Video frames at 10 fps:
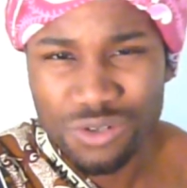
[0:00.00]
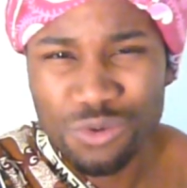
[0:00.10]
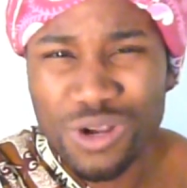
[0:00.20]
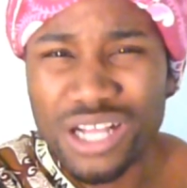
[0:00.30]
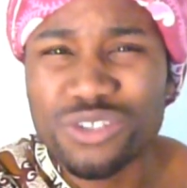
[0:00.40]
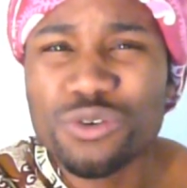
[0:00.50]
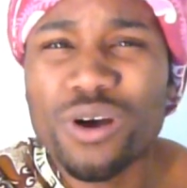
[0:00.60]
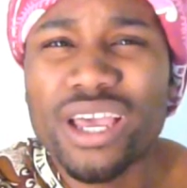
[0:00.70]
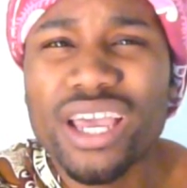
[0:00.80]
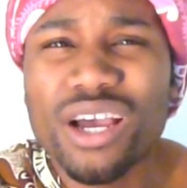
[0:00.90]
Look at
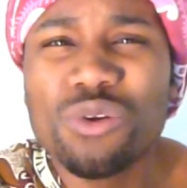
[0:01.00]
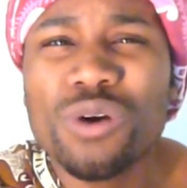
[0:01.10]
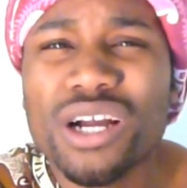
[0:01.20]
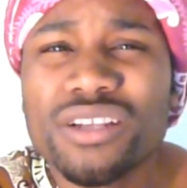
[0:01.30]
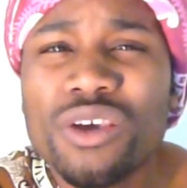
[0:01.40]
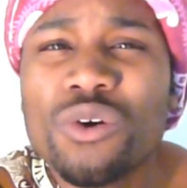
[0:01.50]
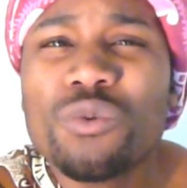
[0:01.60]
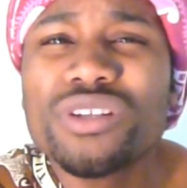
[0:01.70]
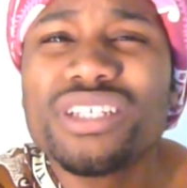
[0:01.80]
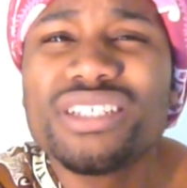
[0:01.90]
your hair. Look at,
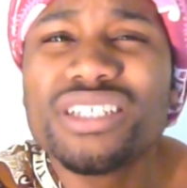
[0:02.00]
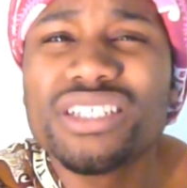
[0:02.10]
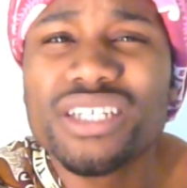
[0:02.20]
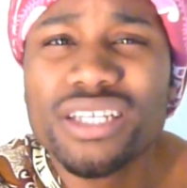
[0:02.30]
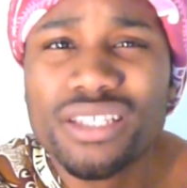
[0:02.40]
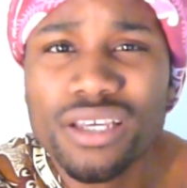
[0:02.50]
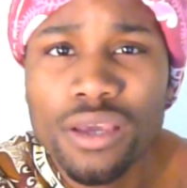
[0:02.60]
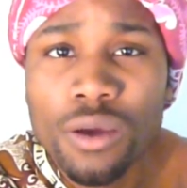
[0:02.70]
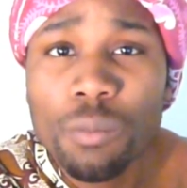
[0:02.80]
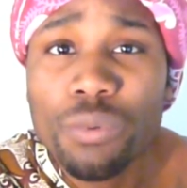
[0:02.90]
what is this shit?
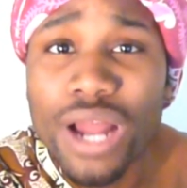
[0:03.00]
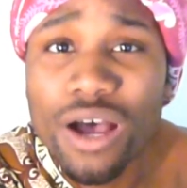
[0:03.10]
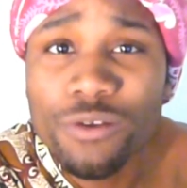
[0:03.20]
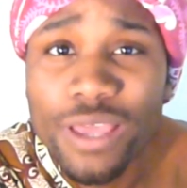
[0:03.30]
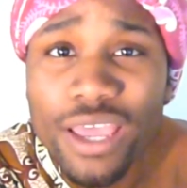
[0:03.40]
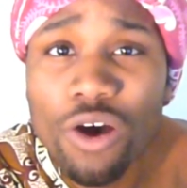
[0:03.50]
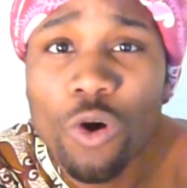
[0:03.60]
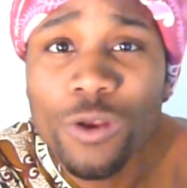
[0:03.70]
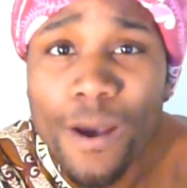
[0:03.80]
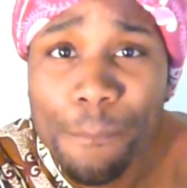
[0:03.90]
Brown hair
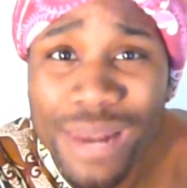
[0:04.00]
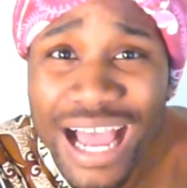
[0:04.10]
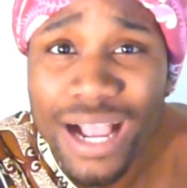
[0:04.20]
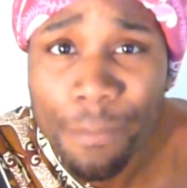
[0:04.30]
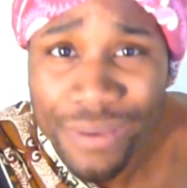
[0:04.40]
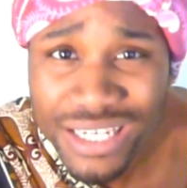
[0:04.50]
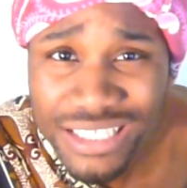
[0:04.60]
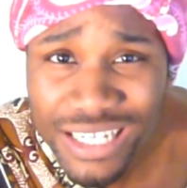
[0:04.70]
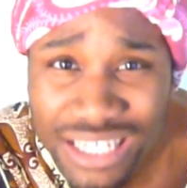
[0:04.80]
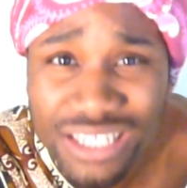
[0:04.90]
on a black
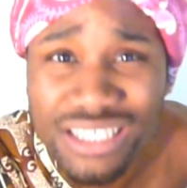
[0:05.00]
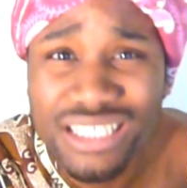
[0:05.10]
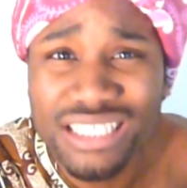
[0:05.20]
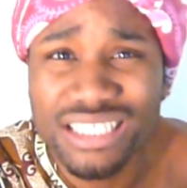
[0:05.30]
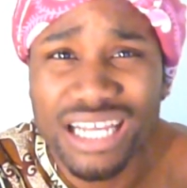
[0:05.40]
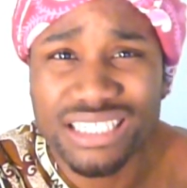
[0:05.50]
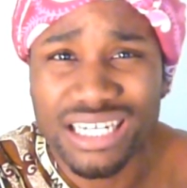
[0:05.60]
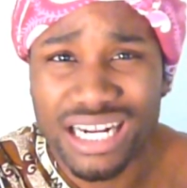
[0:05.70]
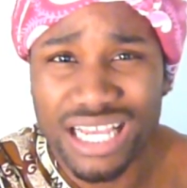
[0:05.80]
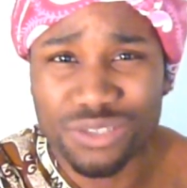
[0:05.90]
person? Jesus
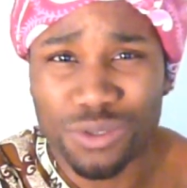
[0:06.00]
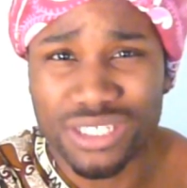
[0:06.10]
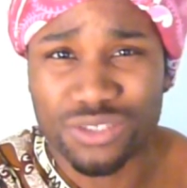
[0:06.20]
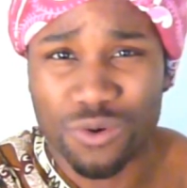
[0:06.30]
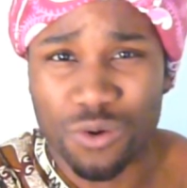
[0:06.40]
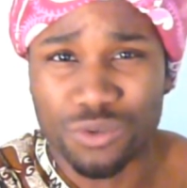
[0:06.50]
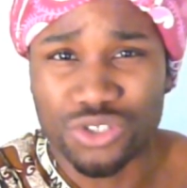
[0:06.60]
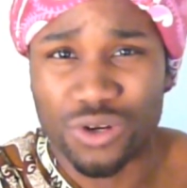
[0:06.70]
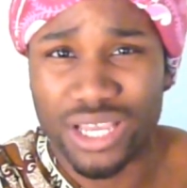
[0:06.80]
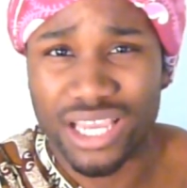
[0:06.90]
Christ, what is wrong with
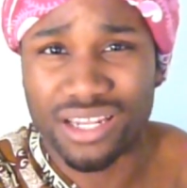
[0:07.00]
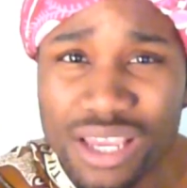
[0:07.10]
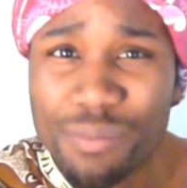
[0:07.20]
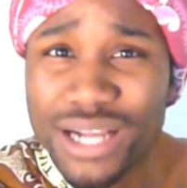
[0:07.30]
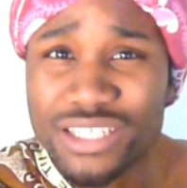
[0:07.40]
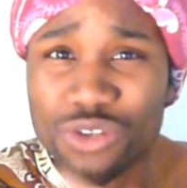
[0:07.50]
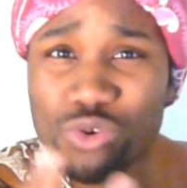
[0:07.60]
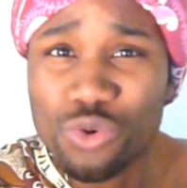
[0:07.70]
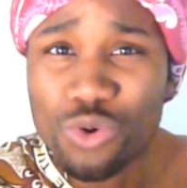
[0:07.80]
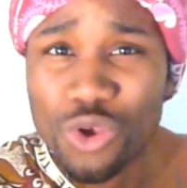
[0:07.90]
your head? Imagine
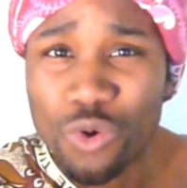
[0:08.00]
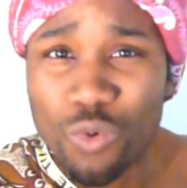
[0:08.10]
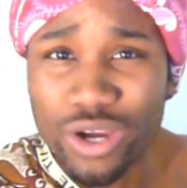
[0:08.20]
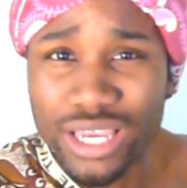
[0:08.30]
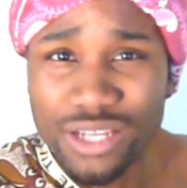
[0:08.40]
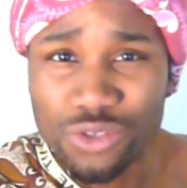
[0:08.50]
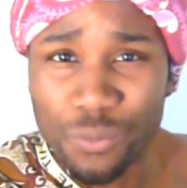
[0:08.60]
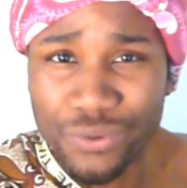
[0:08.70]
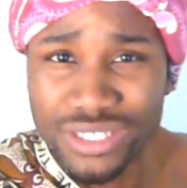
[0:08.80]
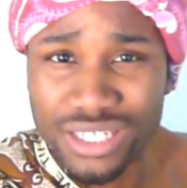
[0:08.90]
you walking
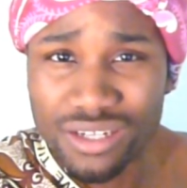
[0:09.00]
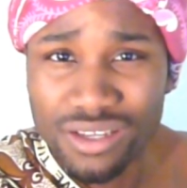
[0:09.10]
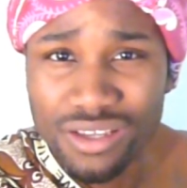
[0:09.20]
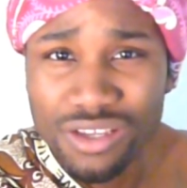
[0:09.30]
into prison.